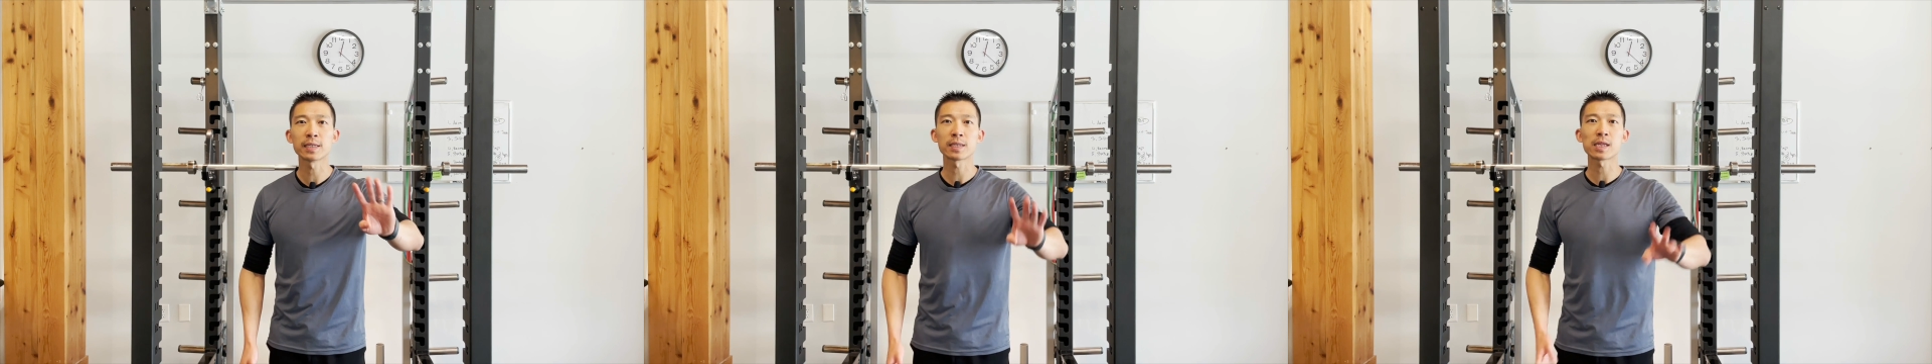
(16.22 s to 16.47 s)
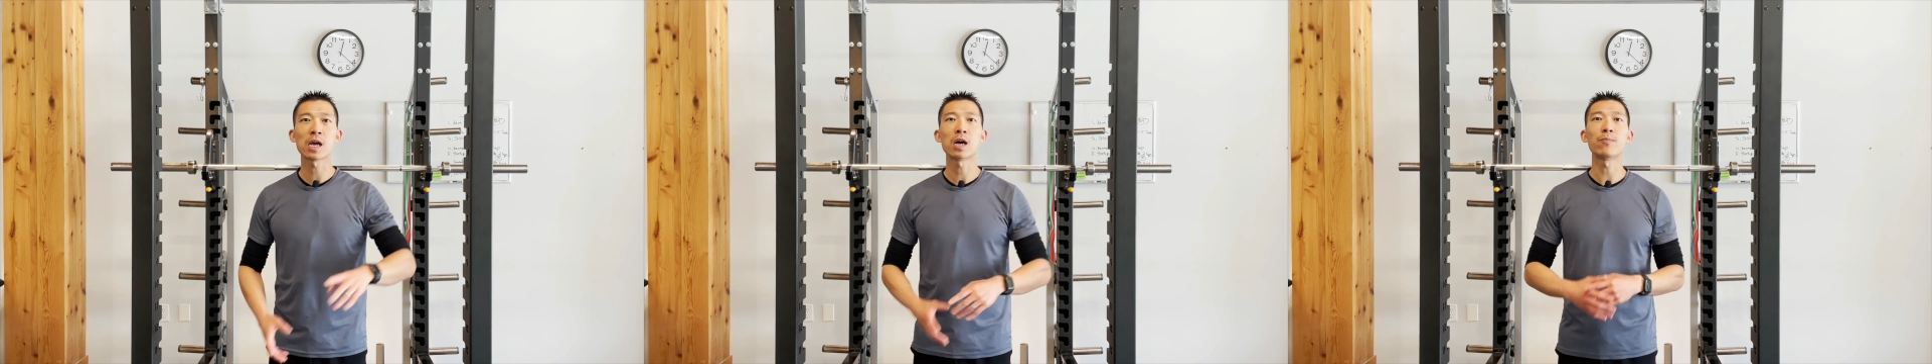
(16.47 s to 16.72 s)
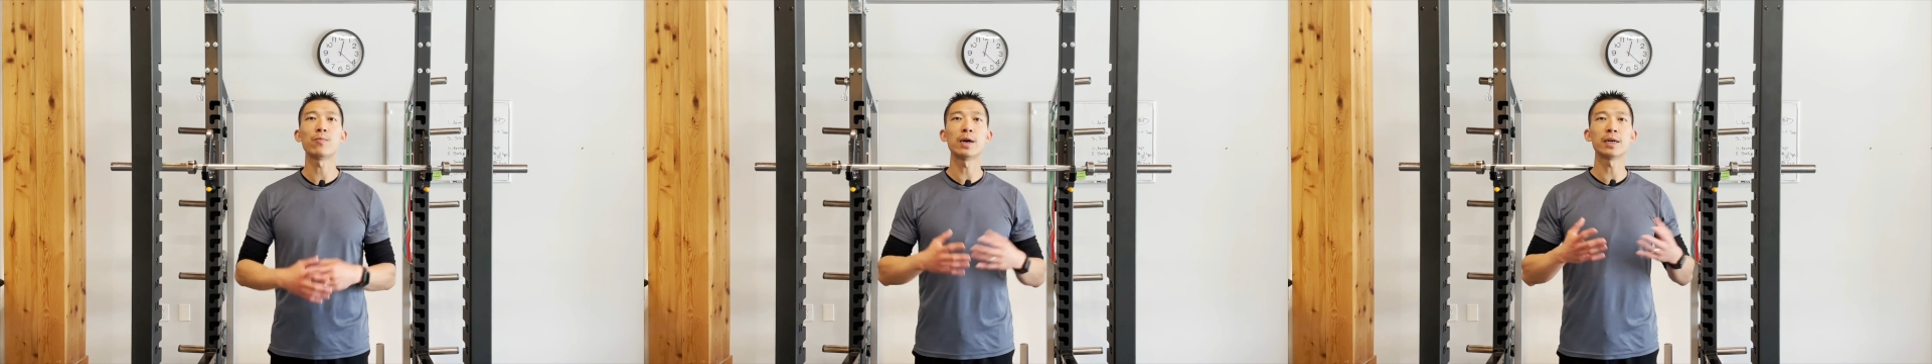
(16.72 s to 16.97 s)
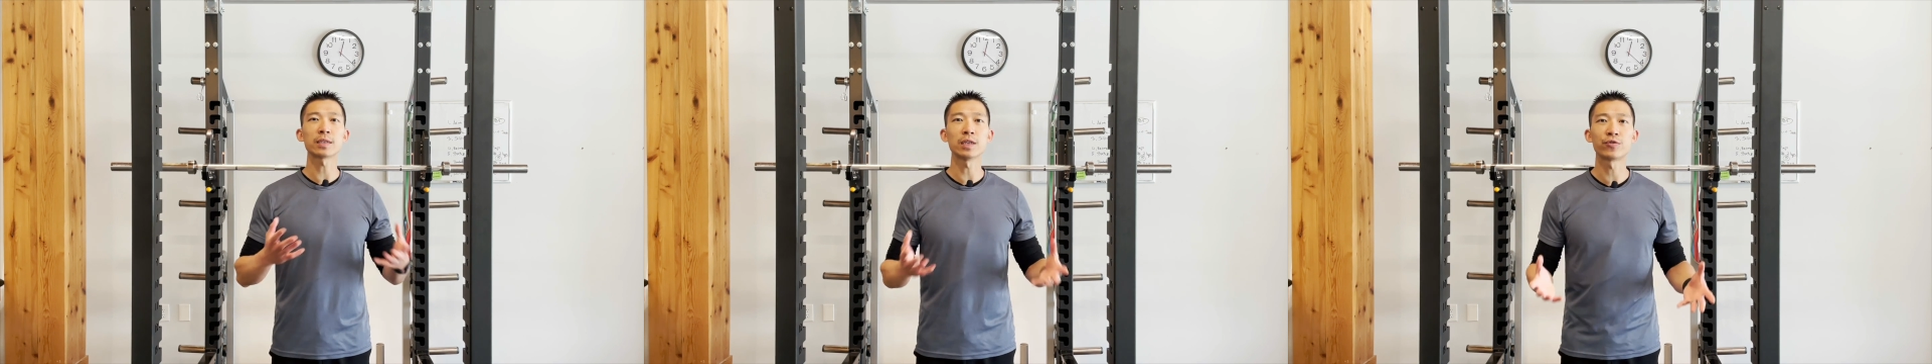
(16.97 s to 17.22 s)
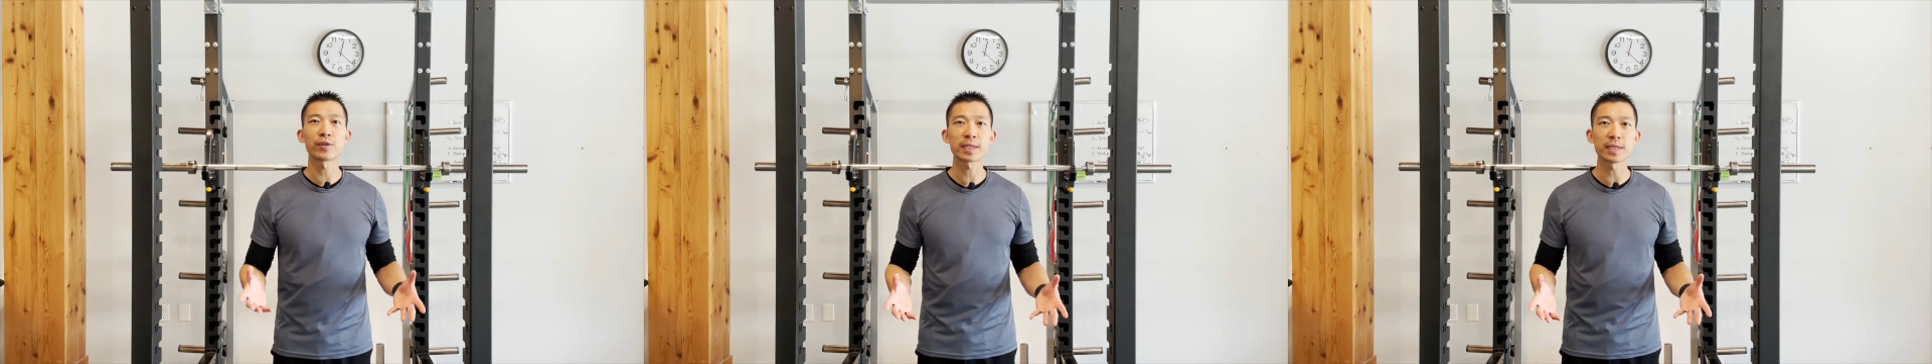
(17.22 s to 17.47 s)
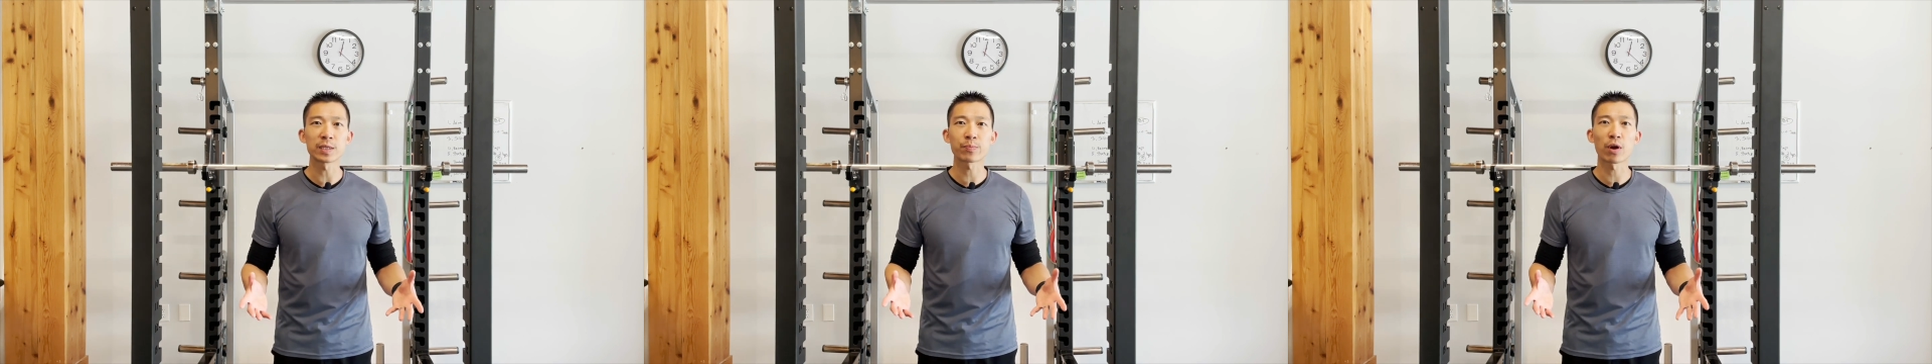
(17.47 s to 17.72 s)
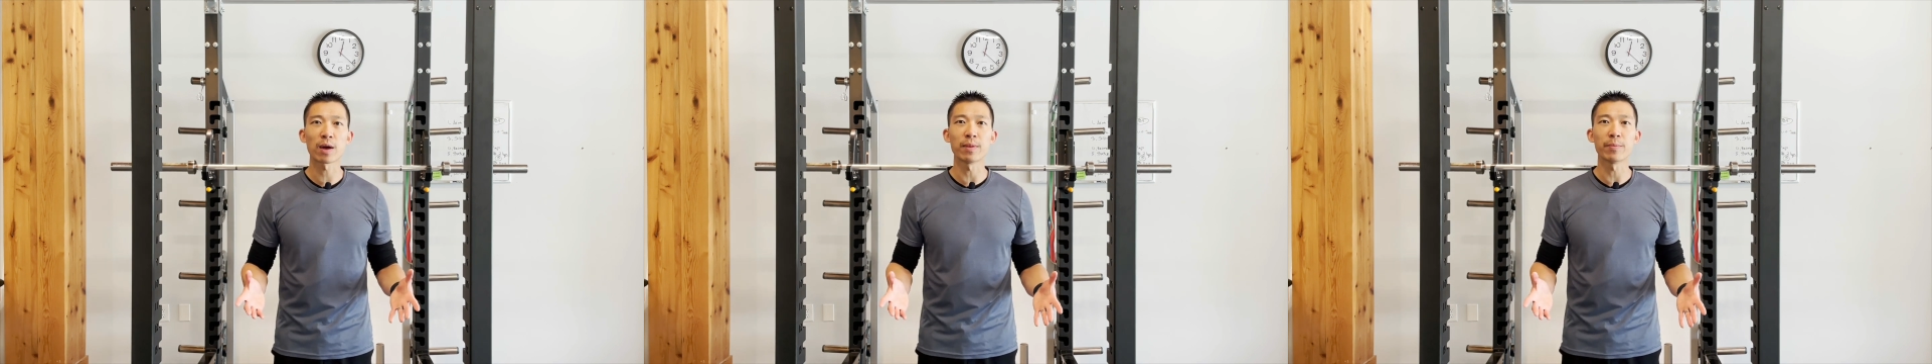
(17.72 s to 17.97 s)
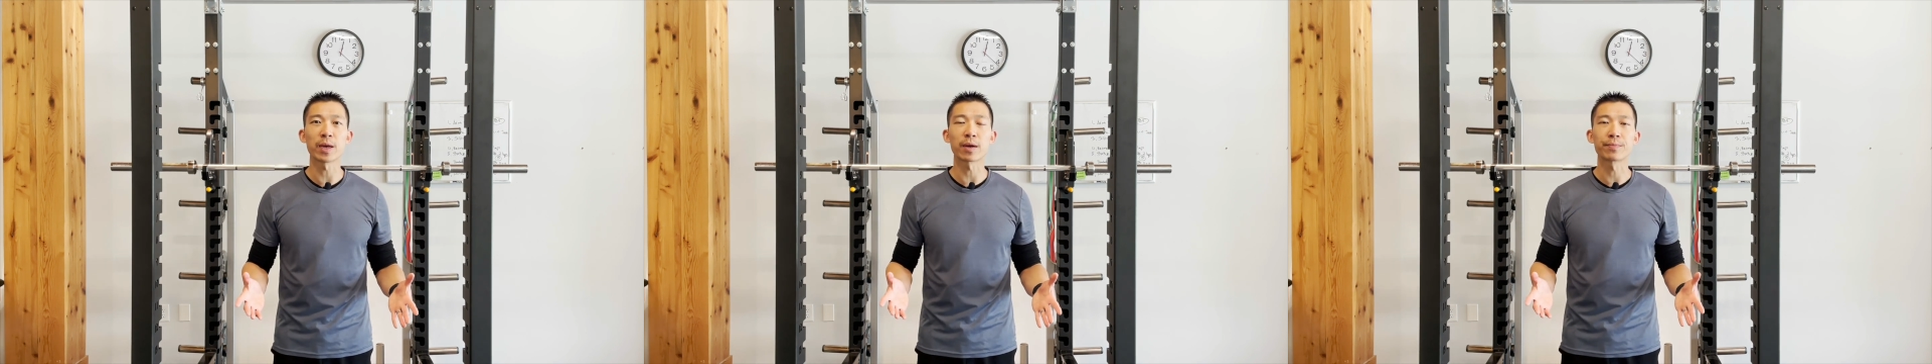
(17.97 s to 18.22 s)
to help us address this
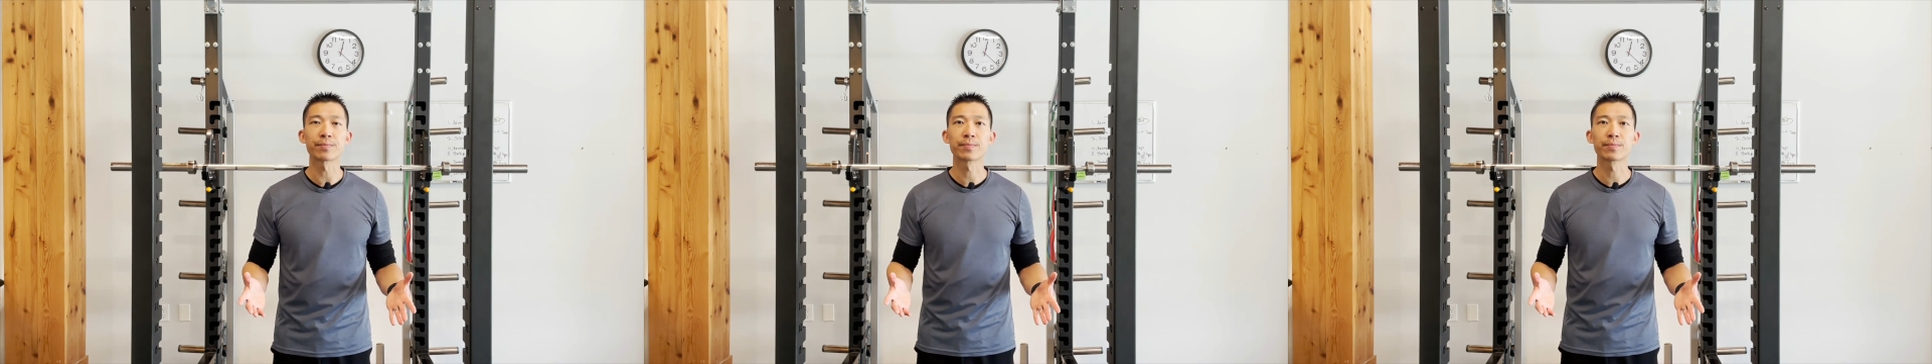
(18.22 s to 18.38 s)
problem here.